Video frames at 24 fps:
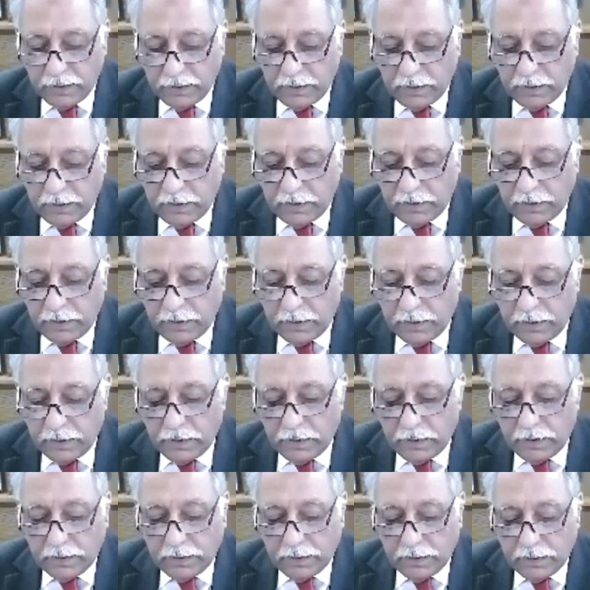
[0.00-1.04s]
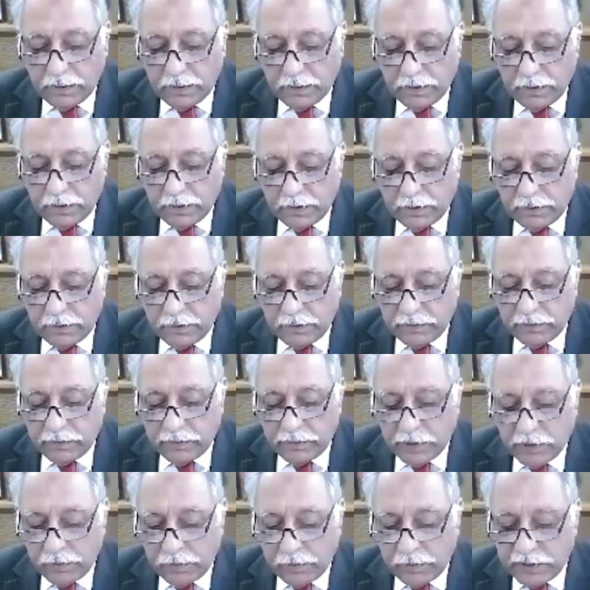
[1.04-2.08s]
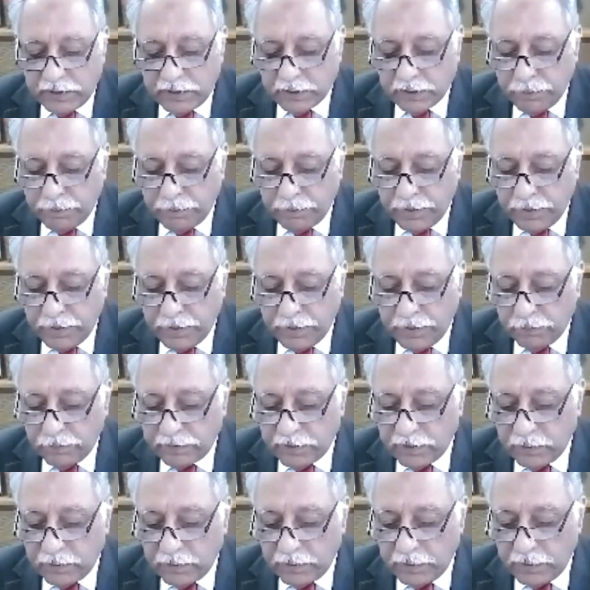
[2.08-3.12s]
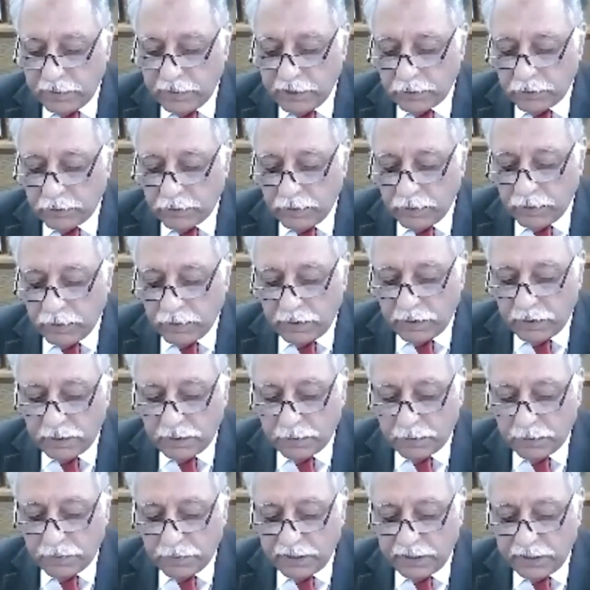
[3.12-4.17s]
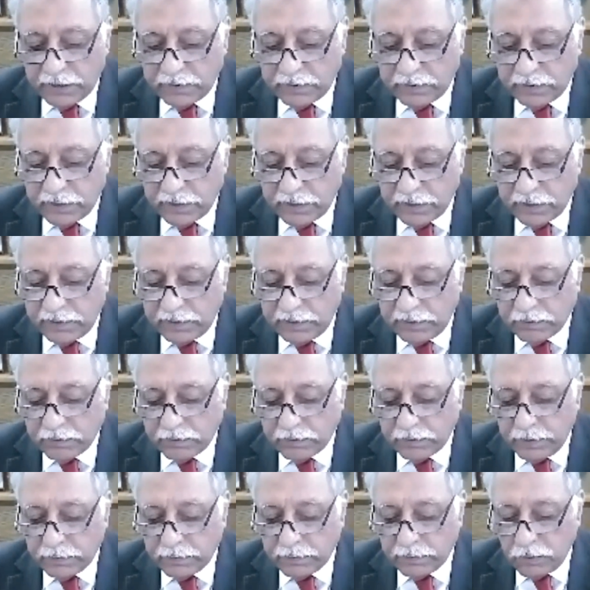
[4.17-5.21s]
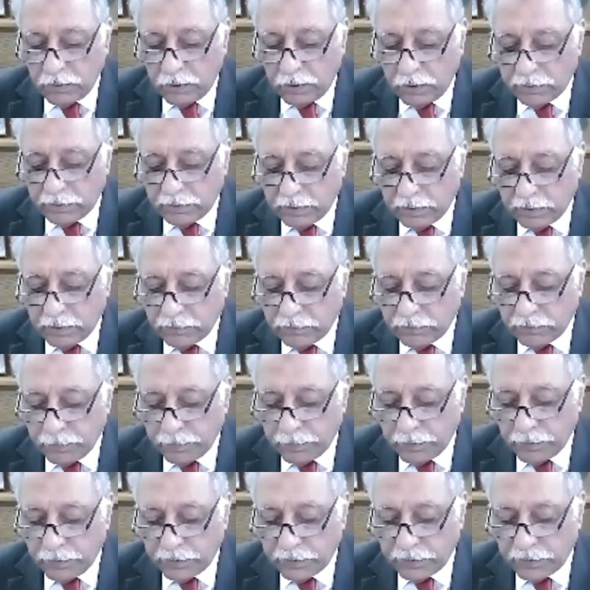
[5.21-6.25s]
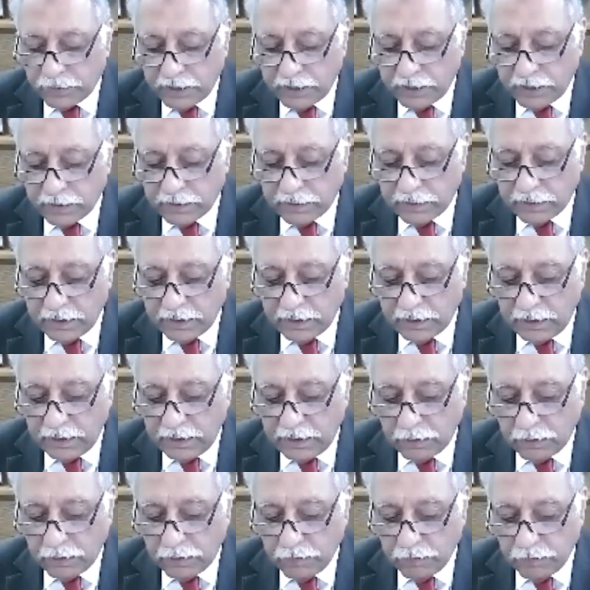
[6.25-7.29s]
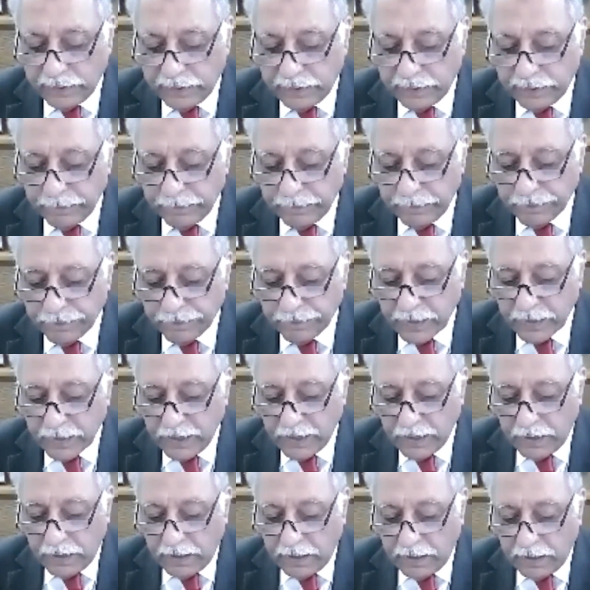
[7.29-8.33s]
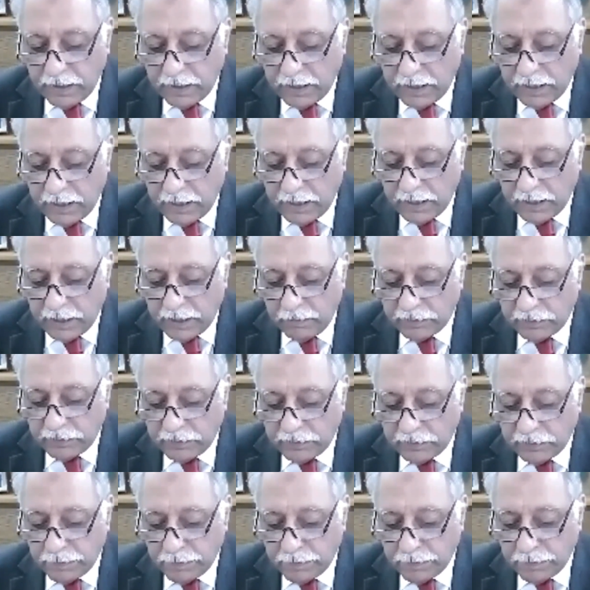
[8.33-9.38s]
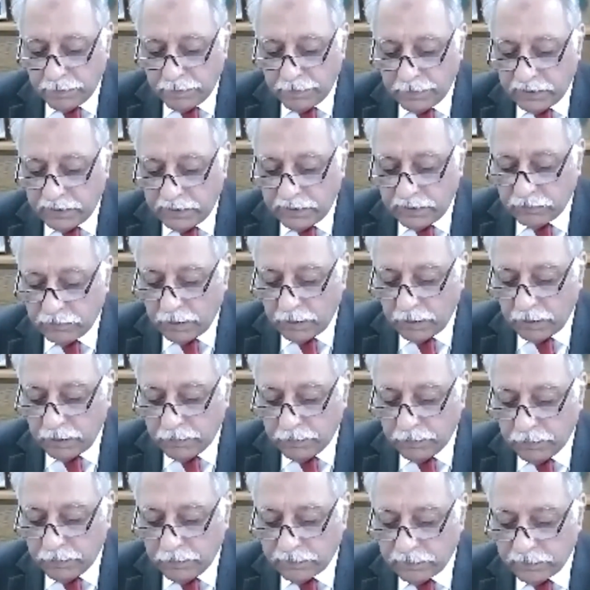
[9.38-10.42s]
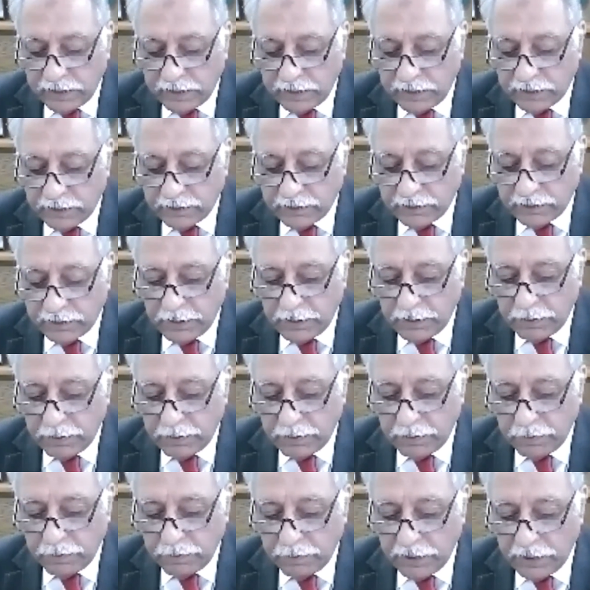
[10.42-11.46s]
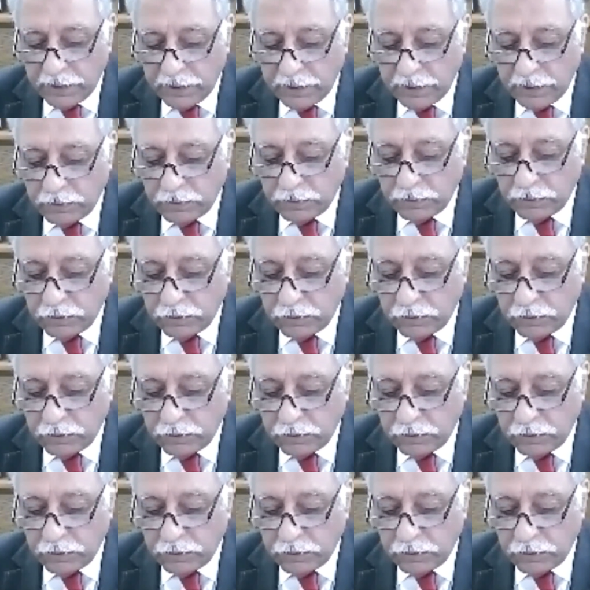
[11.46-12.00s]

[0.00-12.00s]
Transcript: This calculated campaign in Western media to undermine the Chinese government's enormous efforts to protect ethnic equality and misrepresent the historic progress that has been made on human rights in the region.